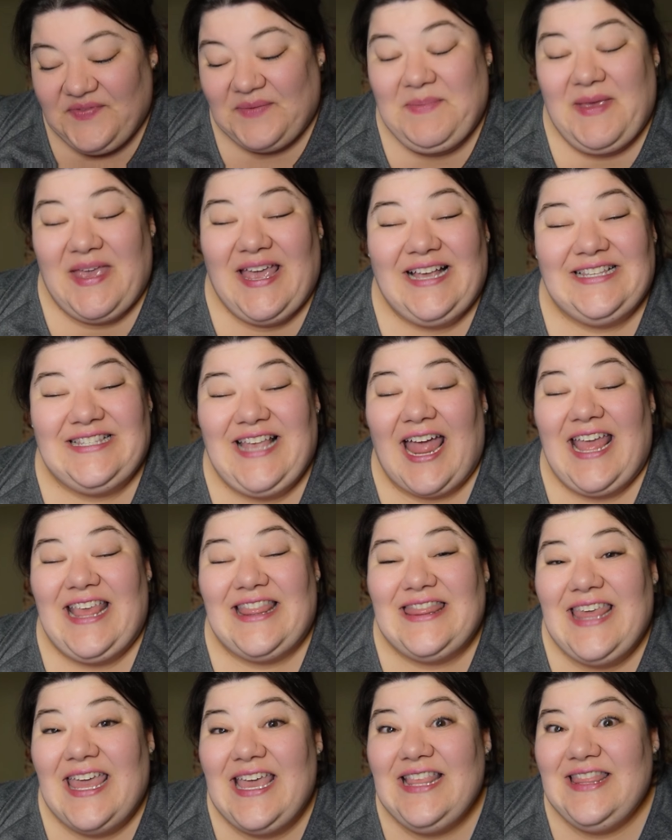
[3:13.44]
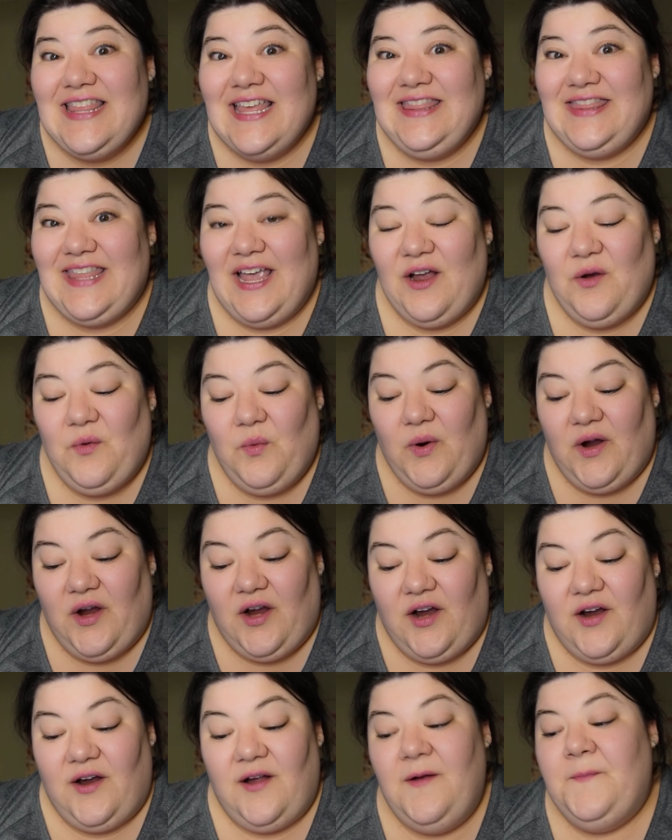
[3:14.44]
because I think that there
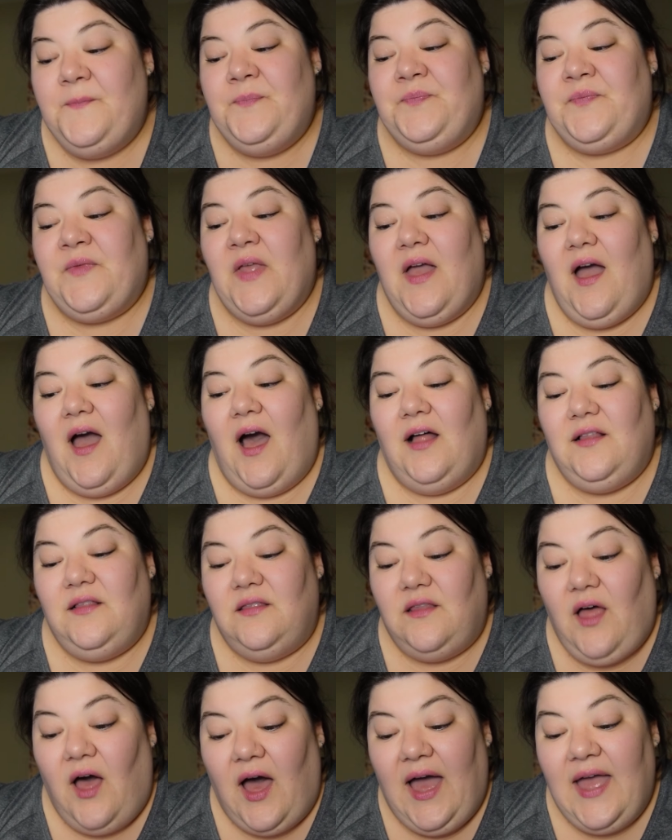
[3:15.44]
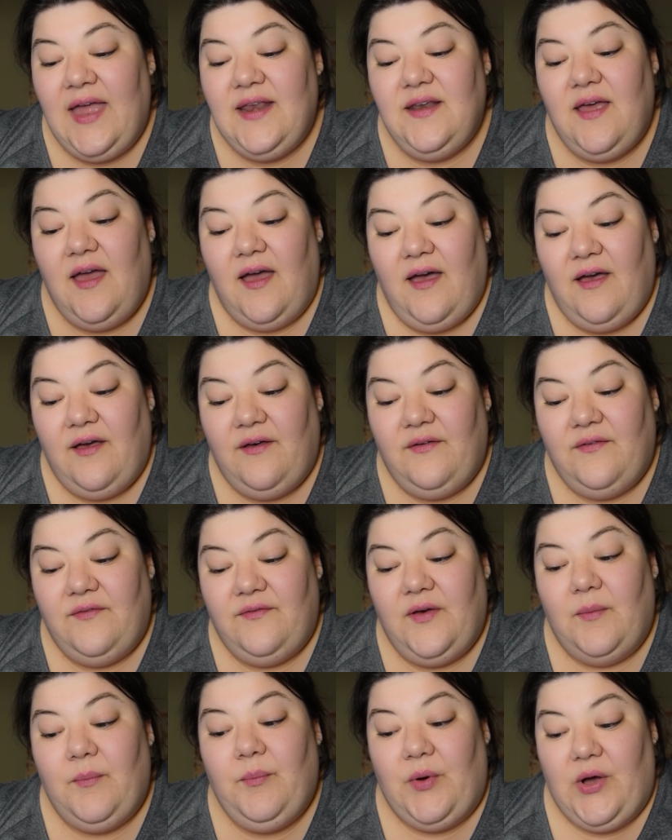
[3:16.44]
were a lot
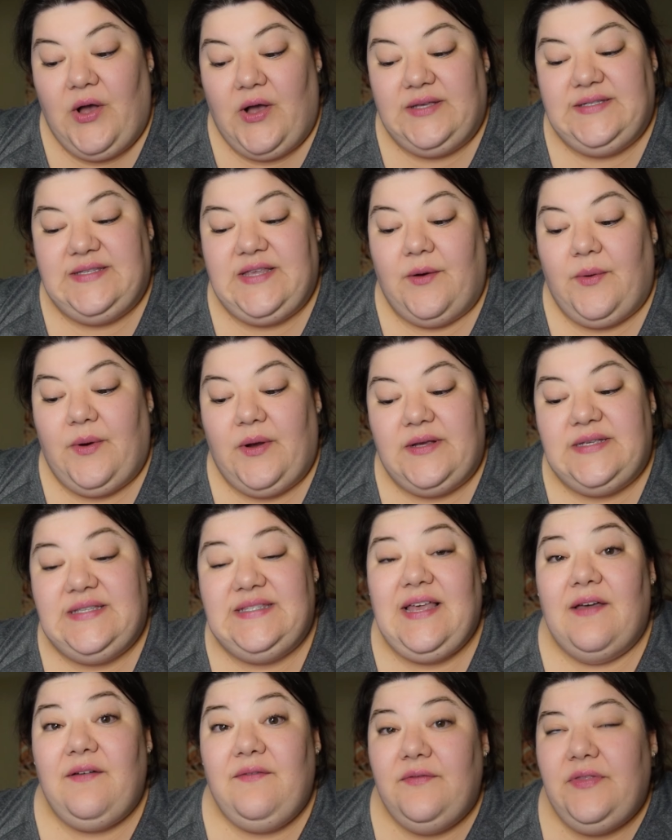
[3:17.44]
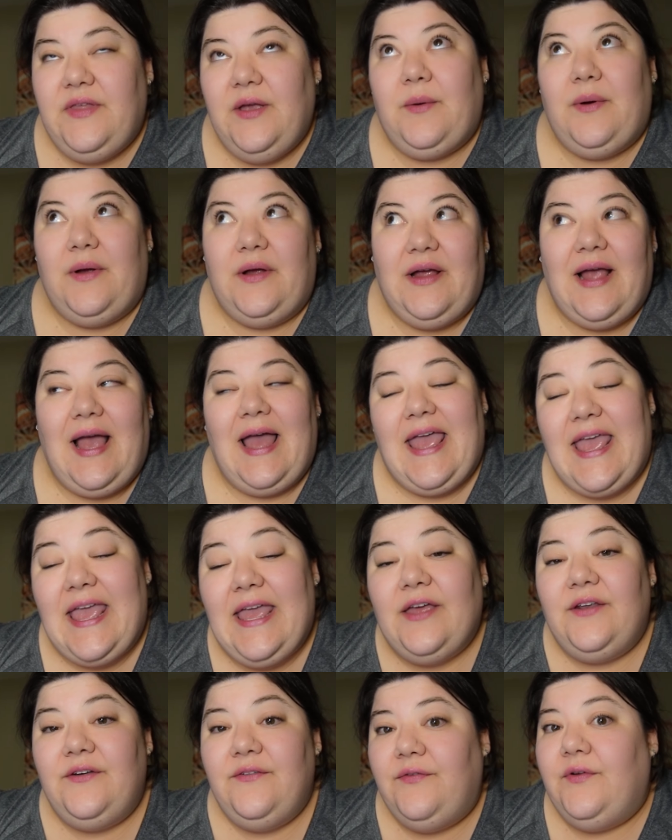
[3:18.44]
of books, there were a
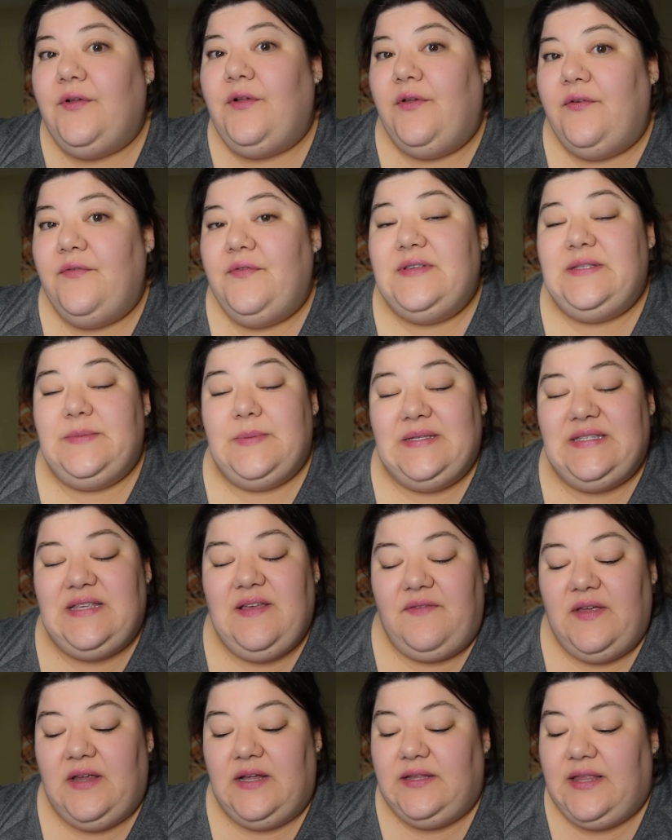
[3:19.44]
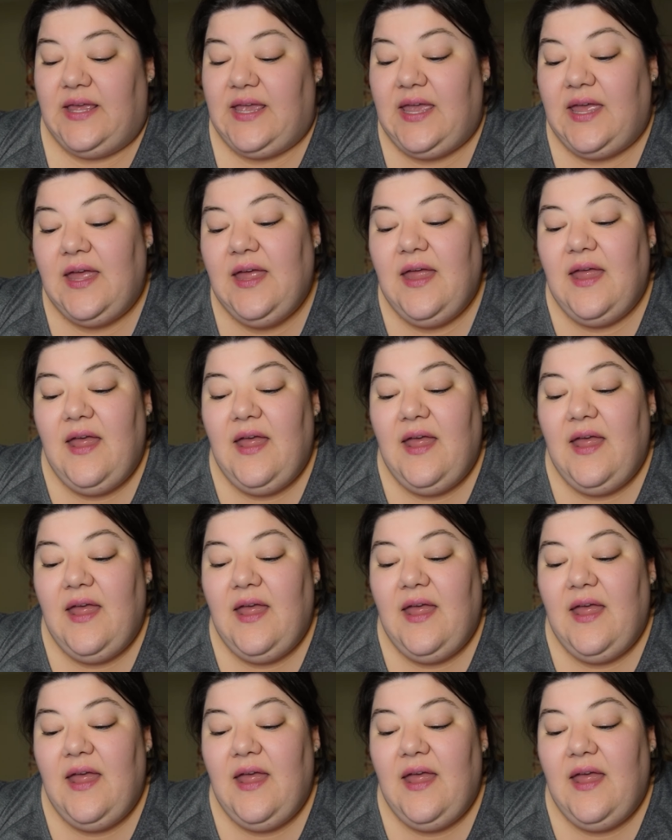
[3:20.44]
handful specifically,